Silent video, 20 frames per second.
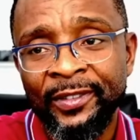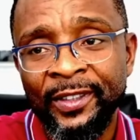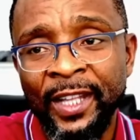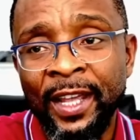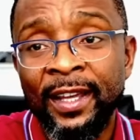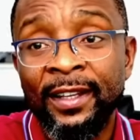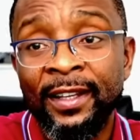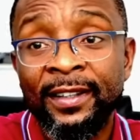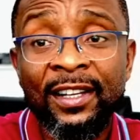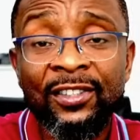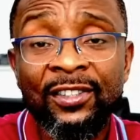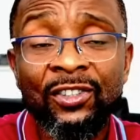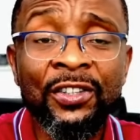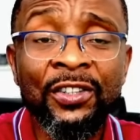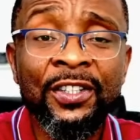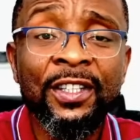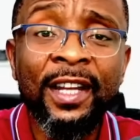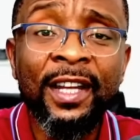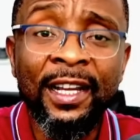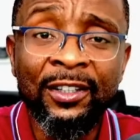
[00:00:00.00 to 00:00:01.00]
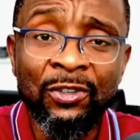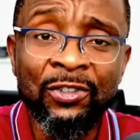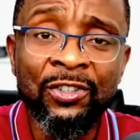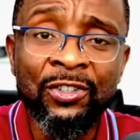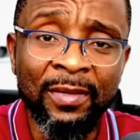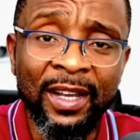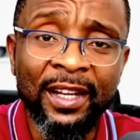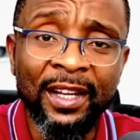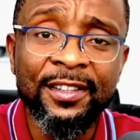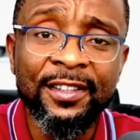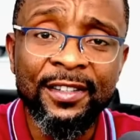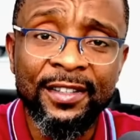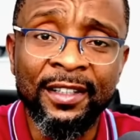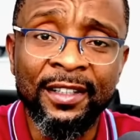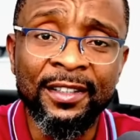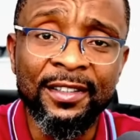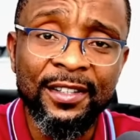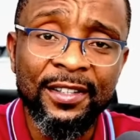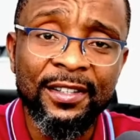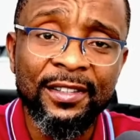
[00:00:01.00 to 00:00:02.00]
They succeeded to some
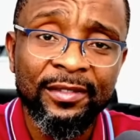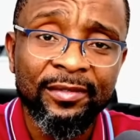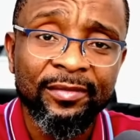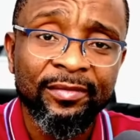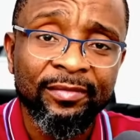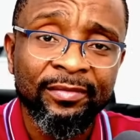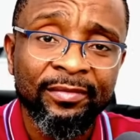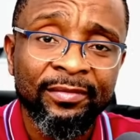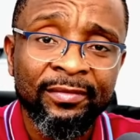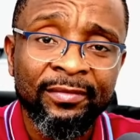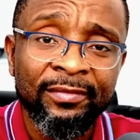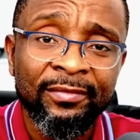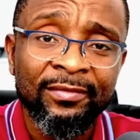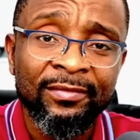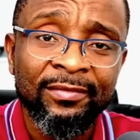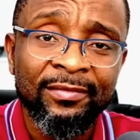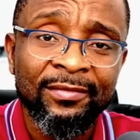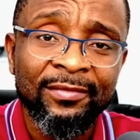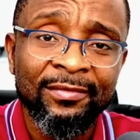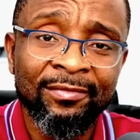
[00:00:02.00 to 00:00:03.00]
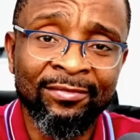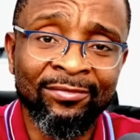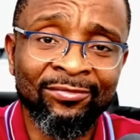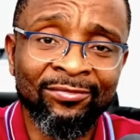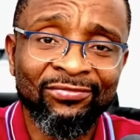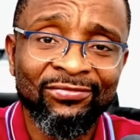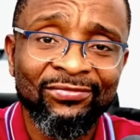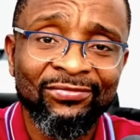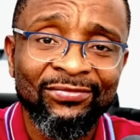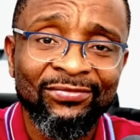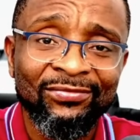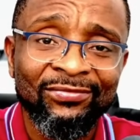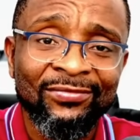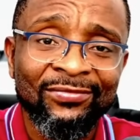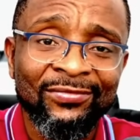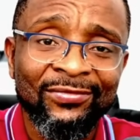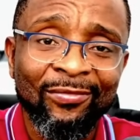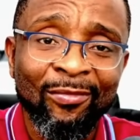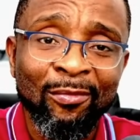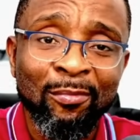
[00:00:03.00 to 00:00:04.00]
extent. Hmm?
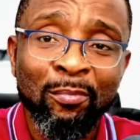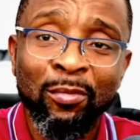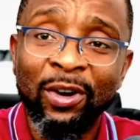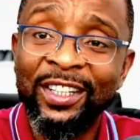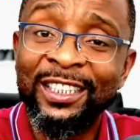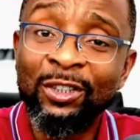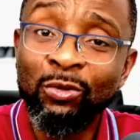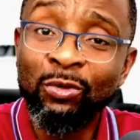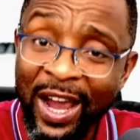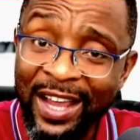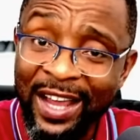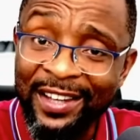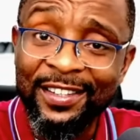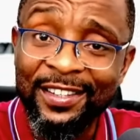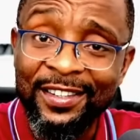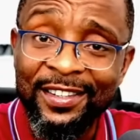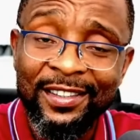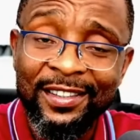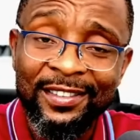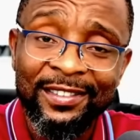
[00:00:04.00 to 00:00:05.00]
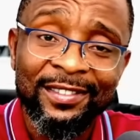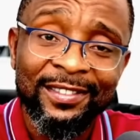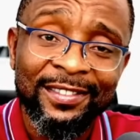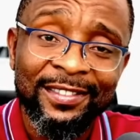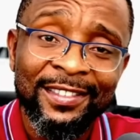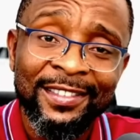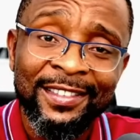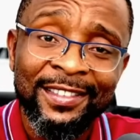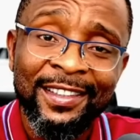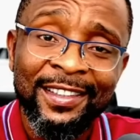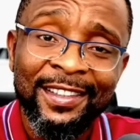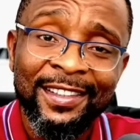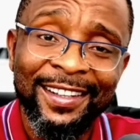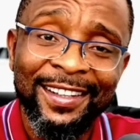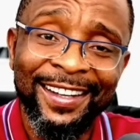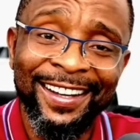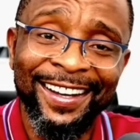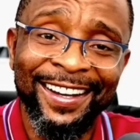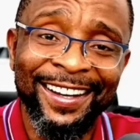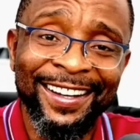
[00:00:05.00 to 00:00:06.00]
But the West,
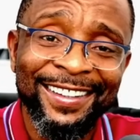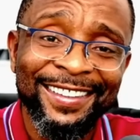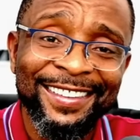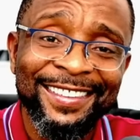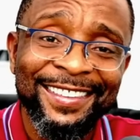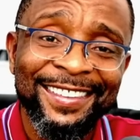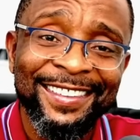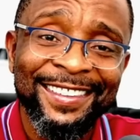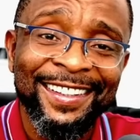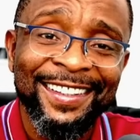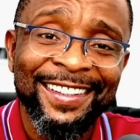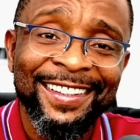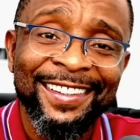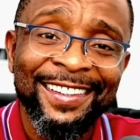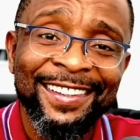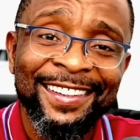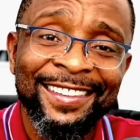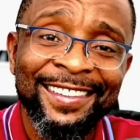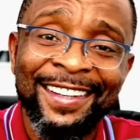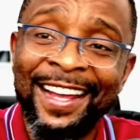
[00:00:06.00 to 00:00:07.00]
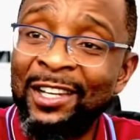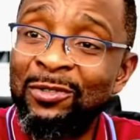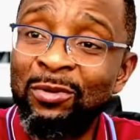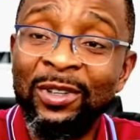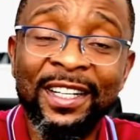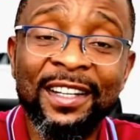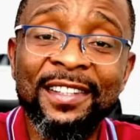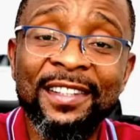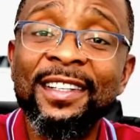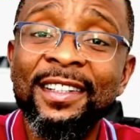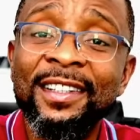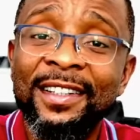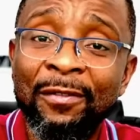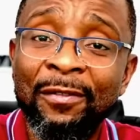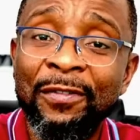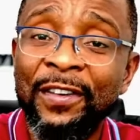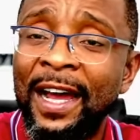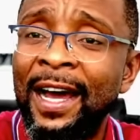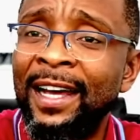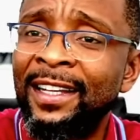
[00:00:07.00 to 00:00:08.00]
eh, that's what they see in
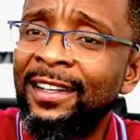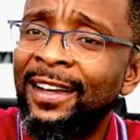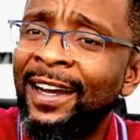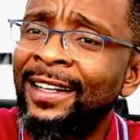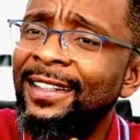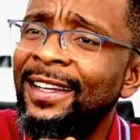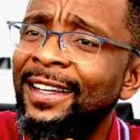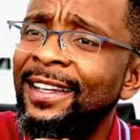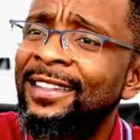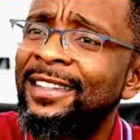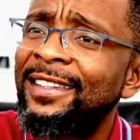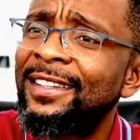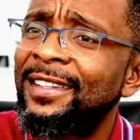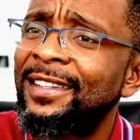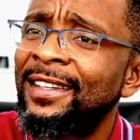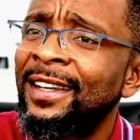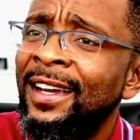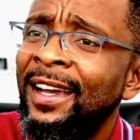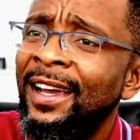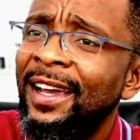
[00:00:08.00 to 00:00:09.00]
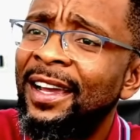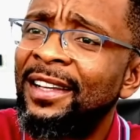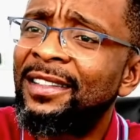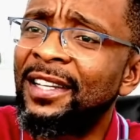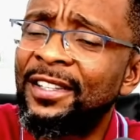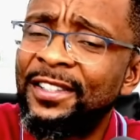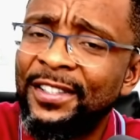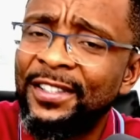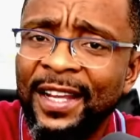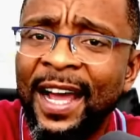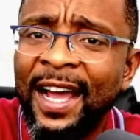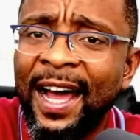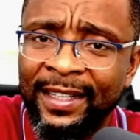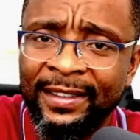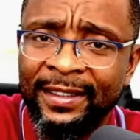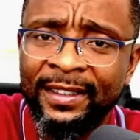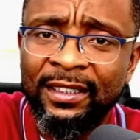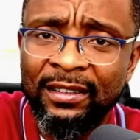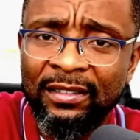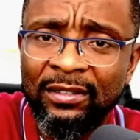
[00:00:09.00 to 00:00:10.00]
Africa. It's, it's, it is sad,
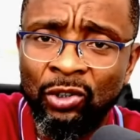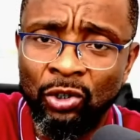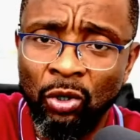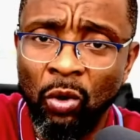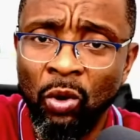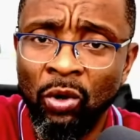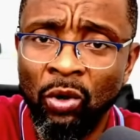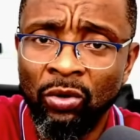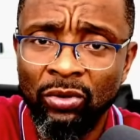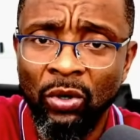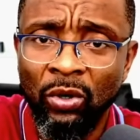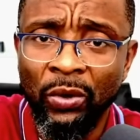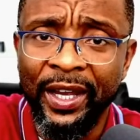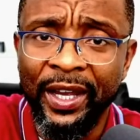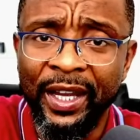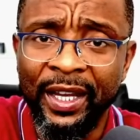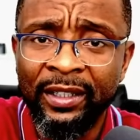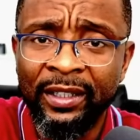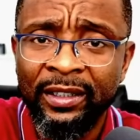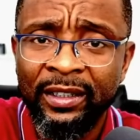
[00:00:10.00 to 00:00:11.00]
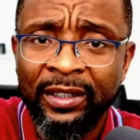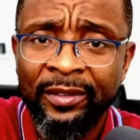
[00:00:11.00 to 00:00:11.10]
though, okay?